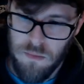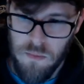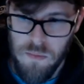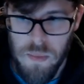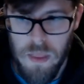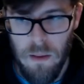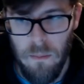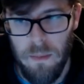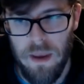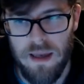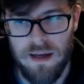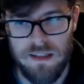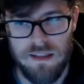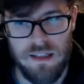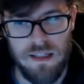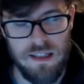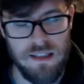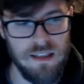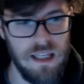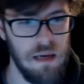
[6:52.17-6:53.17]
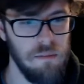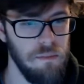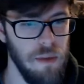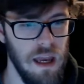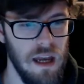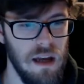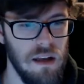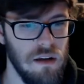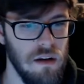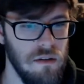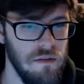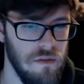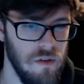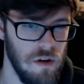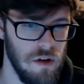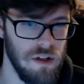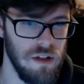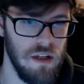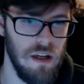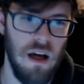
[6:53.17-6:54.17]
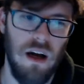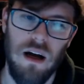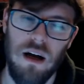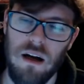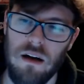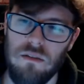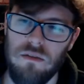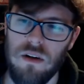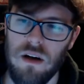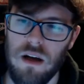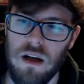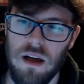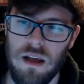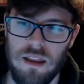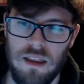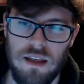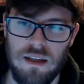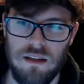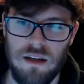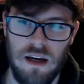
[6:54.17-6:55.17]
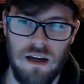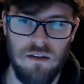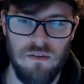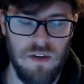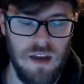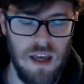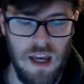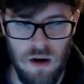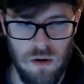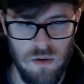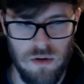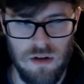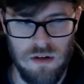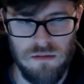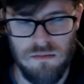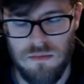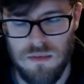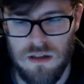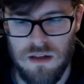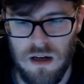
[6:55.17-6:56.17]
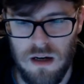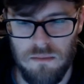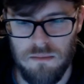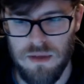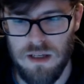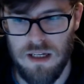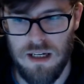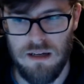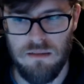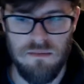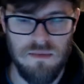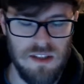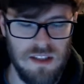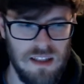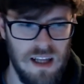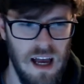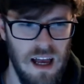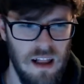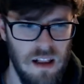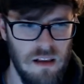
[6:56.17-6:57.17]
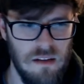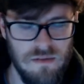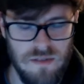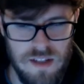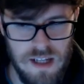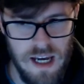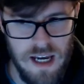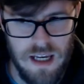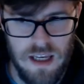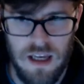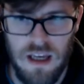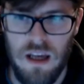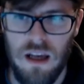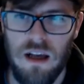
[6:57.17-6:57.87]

because it is a Bant version of this kind of counter company style of deck.